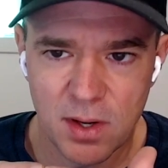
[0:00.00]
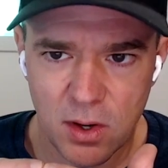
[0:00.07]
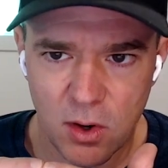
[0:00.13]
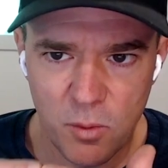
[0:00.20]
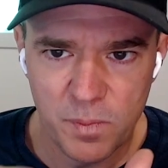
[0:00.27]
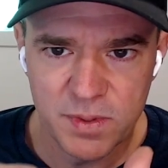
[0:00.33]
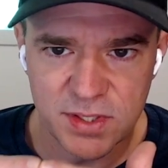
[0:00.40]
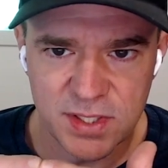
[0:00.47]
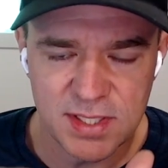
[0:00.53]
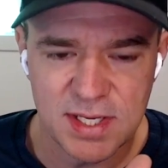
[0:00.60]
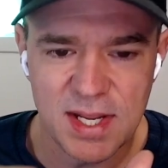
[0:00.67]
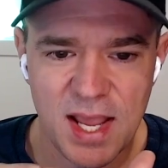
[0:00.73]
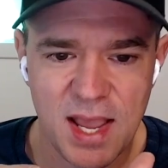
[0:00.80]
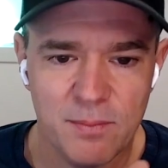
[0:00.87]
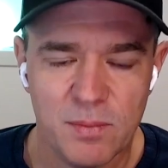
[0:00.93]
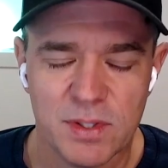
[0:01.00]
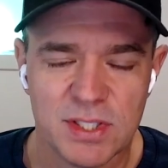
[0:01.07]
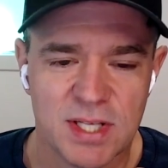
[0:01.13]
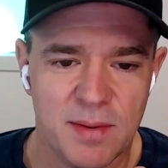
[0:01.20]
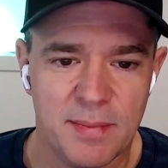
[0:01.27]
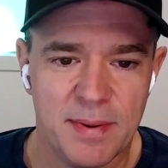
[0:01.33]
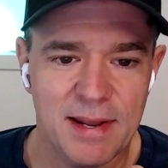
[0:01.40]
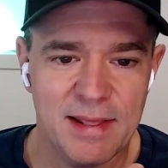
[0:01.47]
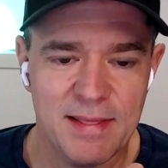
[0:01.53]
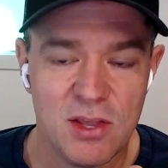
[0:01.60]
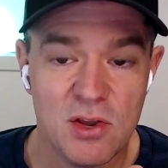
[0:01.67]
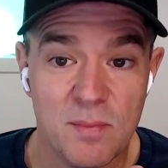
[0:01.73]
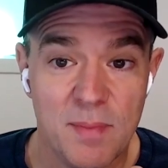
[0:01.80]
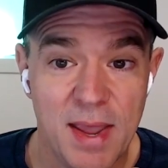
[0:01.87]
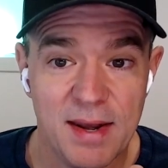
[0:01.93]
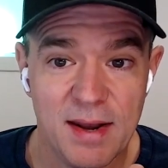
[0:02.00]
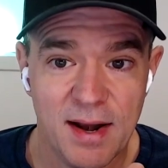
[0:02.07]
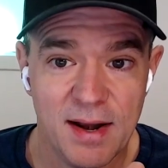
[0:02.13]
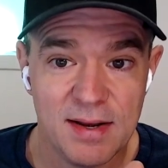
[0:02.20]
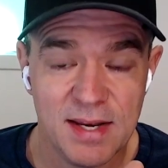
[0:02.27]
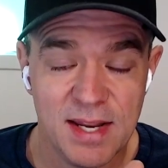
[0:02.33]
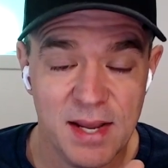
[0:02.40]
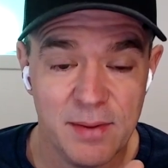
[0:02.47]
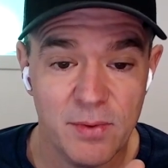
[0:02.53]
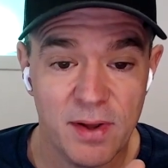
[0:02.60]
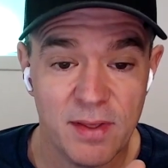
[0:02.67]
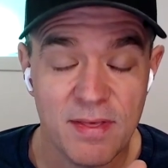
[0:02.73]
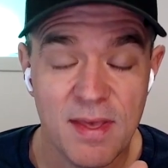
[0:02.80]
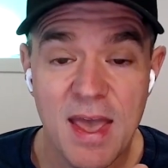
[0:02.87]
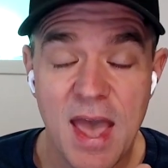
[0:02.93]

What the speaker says: opens a DM with somebody that you may not have a DM with.